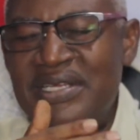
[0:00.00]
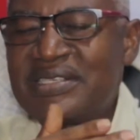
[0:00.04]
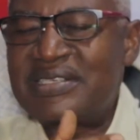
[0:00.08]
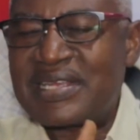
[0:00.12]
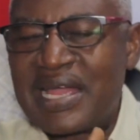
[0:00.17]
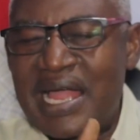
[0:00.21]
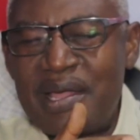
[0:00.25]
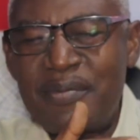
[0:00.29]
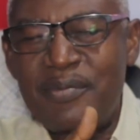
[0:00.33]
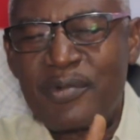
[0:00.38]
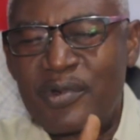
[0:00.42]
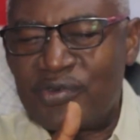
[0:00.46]

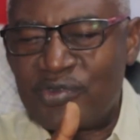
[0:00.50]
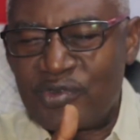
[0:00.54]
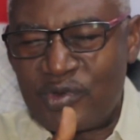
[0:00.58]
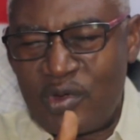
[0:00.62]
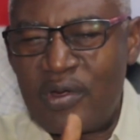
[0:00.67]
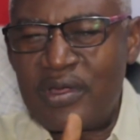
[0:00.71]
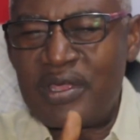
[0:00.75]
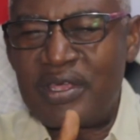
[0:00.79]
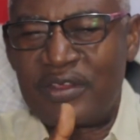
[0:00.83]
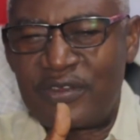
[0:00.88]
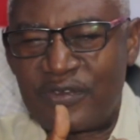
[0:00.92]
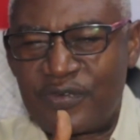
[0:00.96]
time was
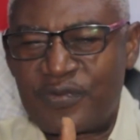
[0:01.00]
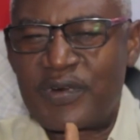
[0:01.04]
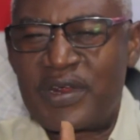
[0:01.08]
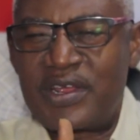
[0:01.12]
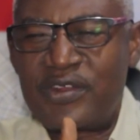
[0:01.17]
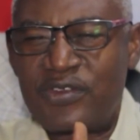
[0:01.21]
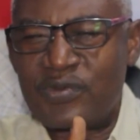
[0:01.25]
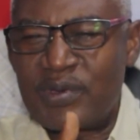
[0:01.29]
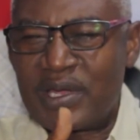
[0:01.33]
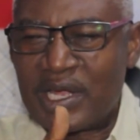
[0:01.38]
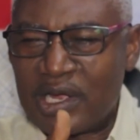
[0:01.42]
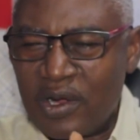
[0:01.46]
going, his
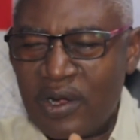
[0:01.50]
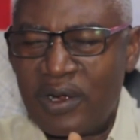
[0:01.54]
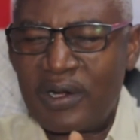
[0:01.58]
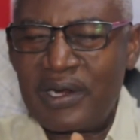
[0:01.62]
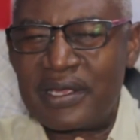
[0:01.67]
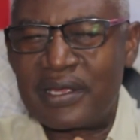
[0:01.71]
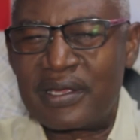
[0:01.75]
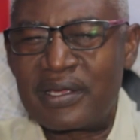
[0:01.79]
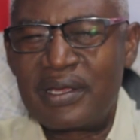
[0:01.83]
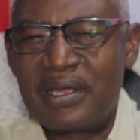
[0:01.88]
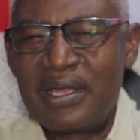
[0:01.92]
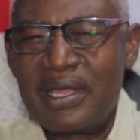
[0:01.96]
friends were
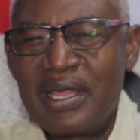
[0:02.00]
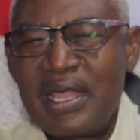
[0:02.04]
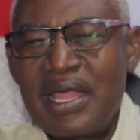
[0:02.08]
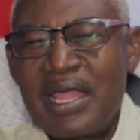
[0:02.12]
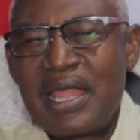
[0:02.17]
calling.